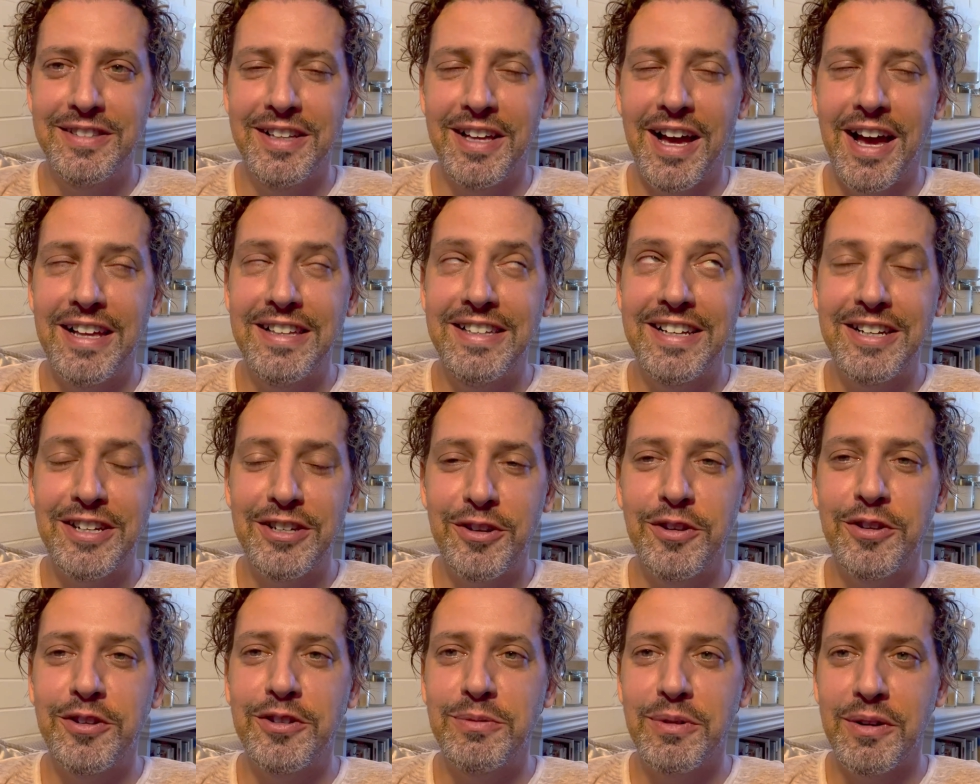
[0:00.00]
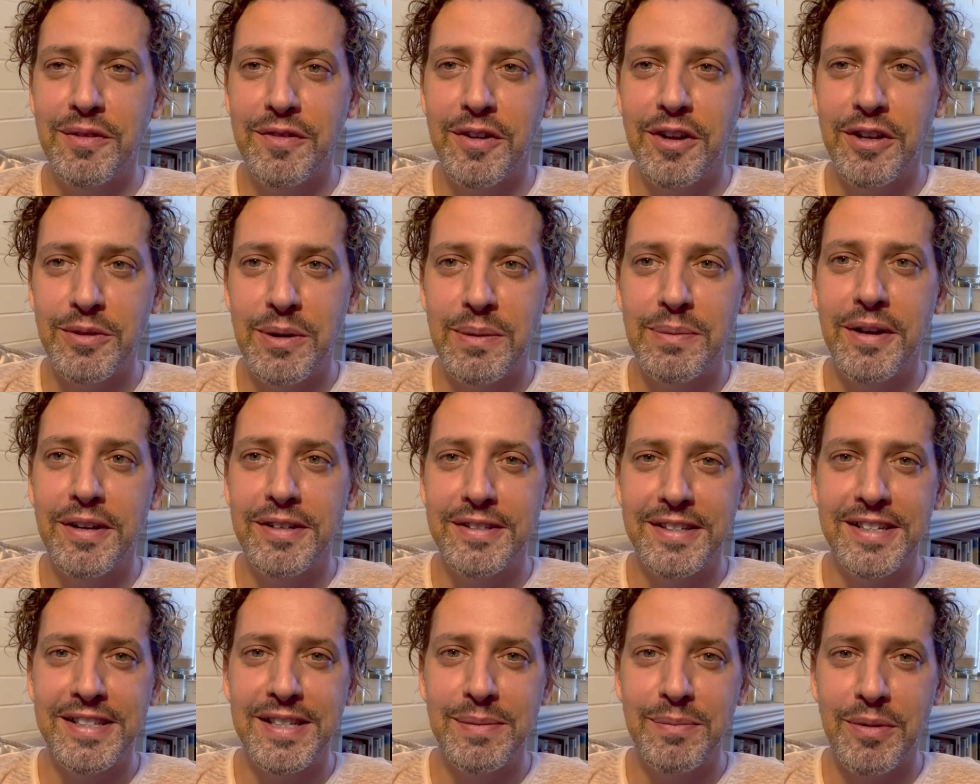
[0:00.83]
I didn't know you could refer to a
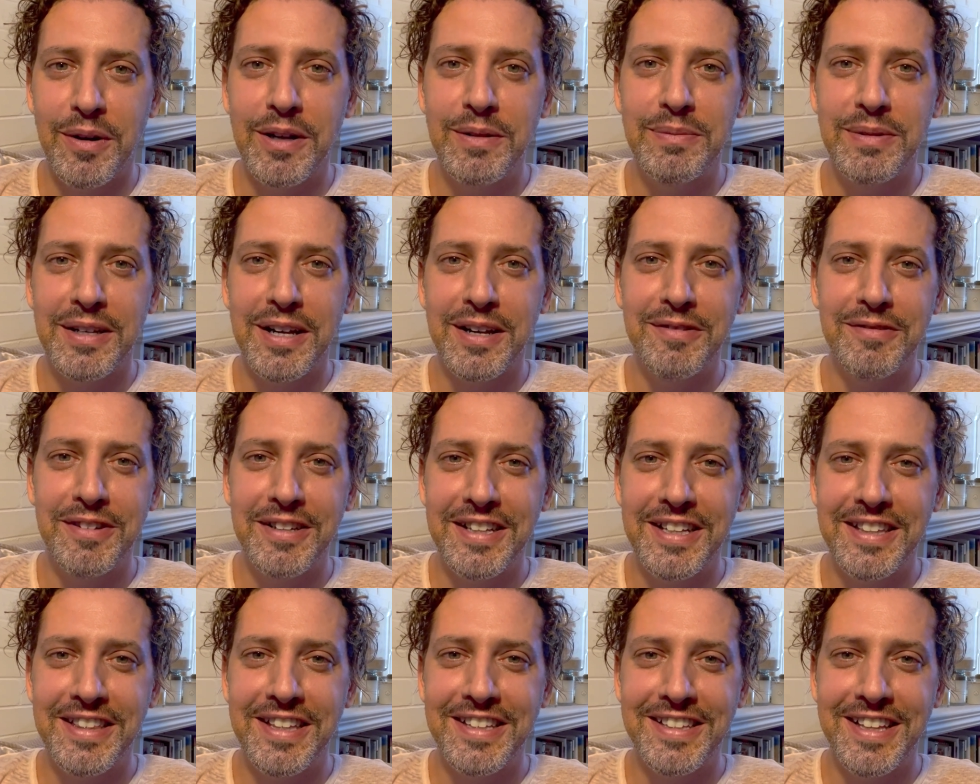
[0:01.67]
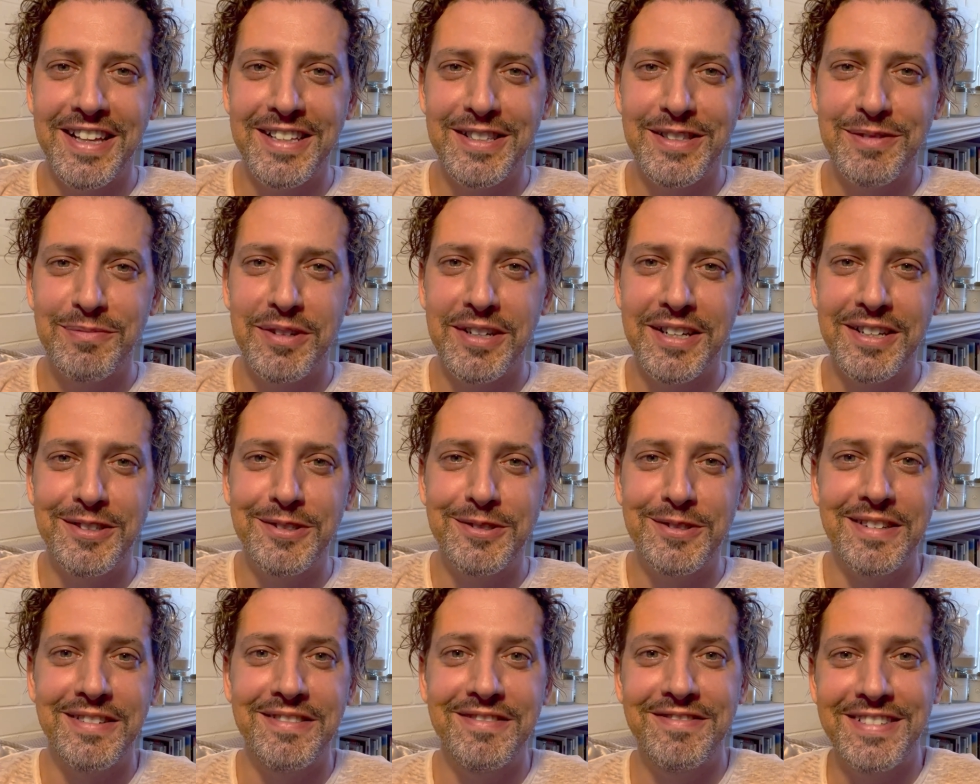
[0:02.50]
person as a bot, but I really think that's pretty
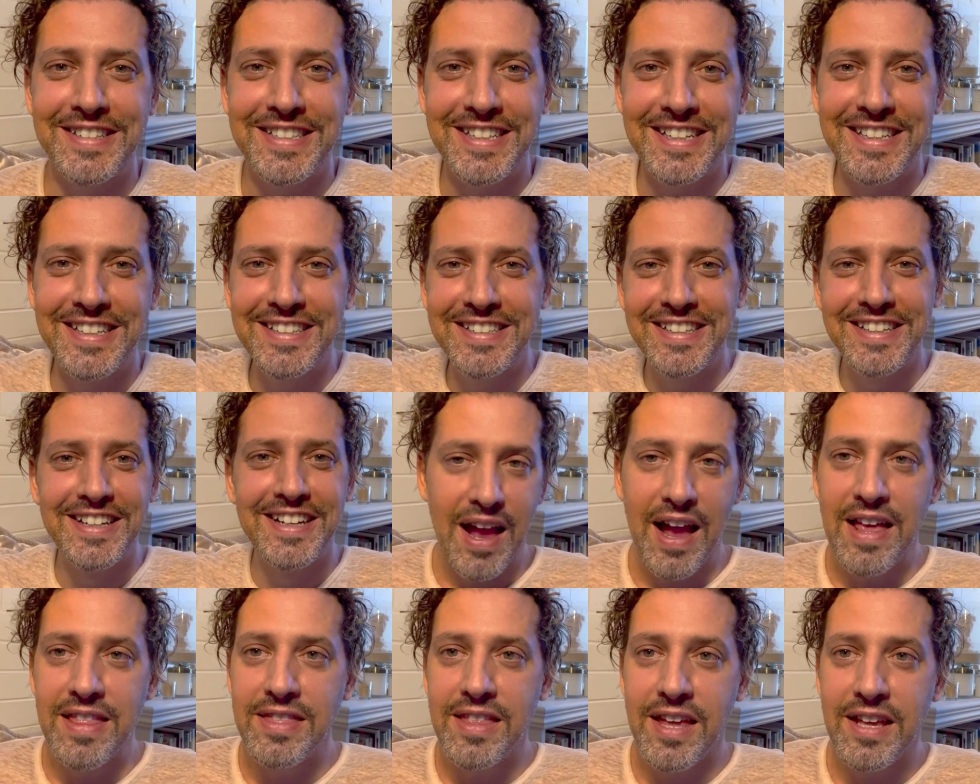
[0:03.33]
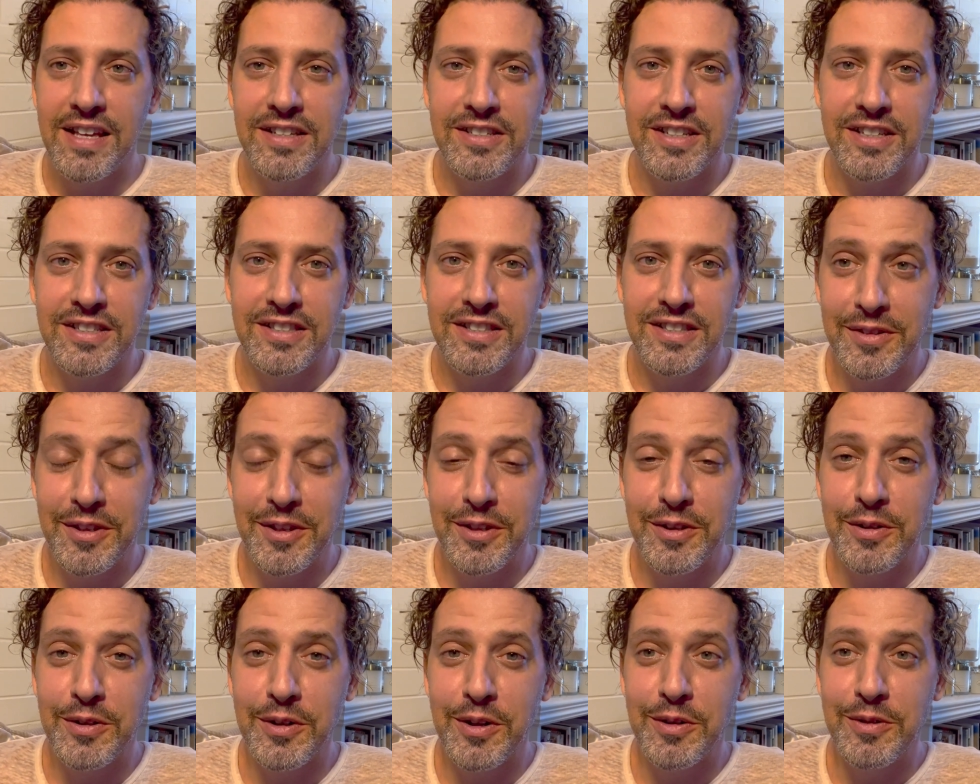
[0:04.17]
cool and fitting. And then just the
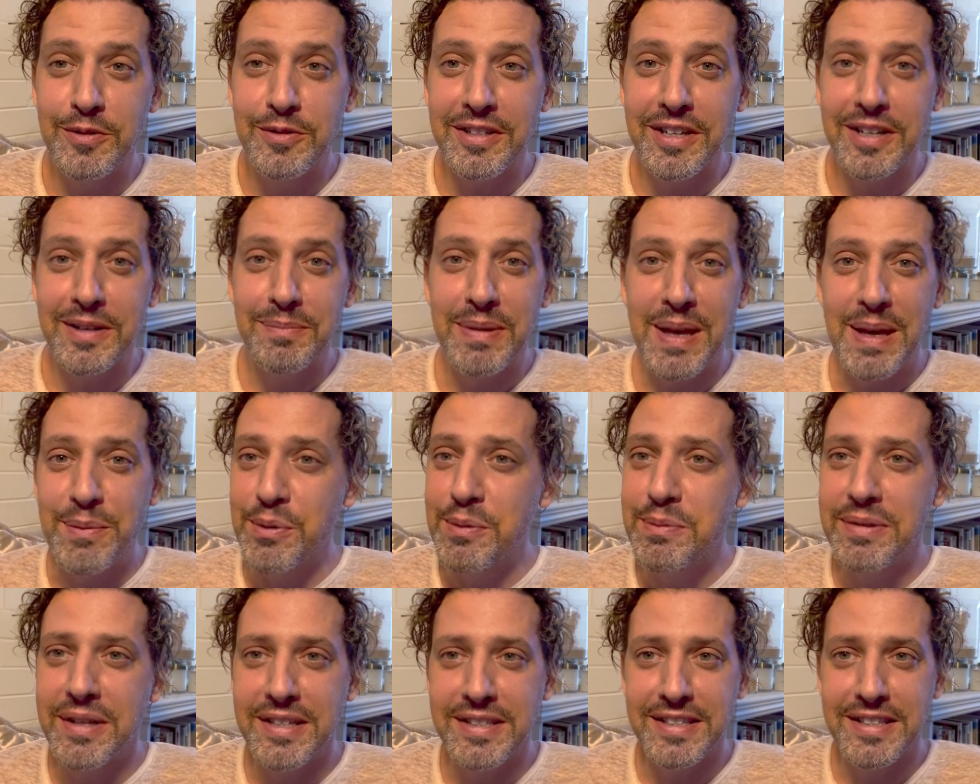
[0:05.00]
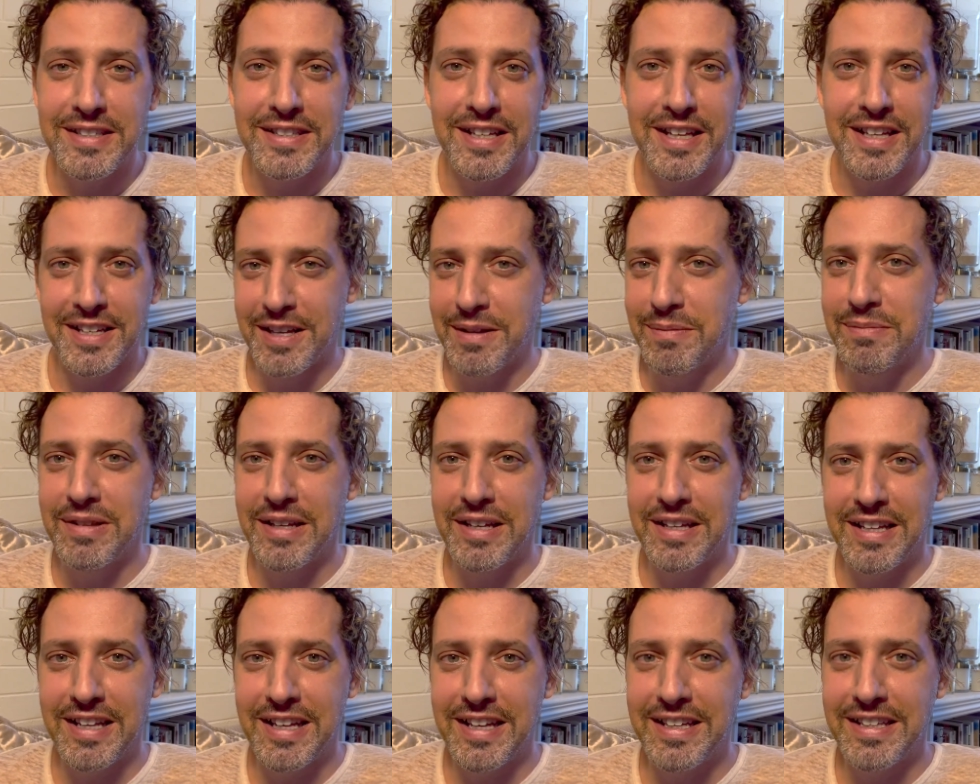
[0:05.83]
good old people pleasers. It
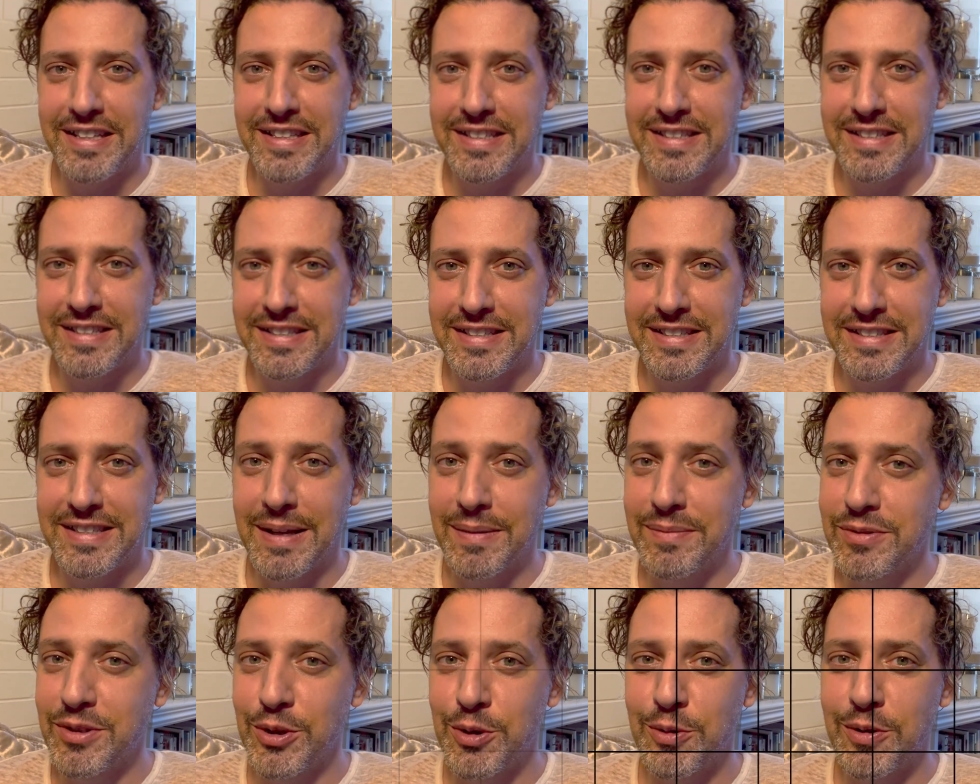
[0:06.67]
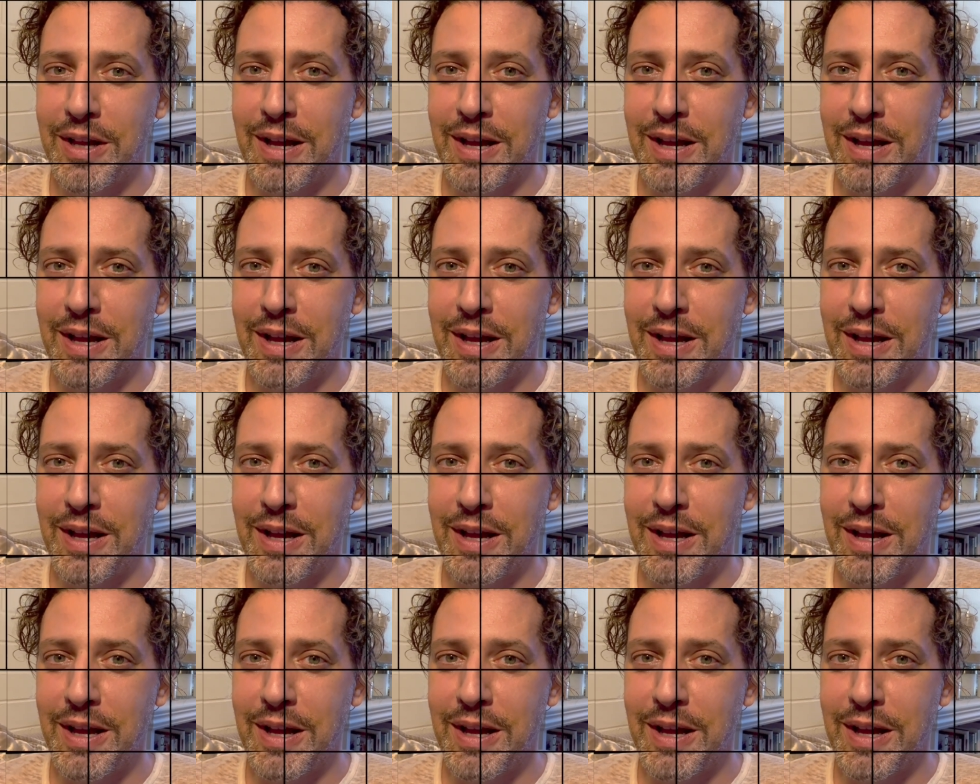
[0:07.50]
completely sums it all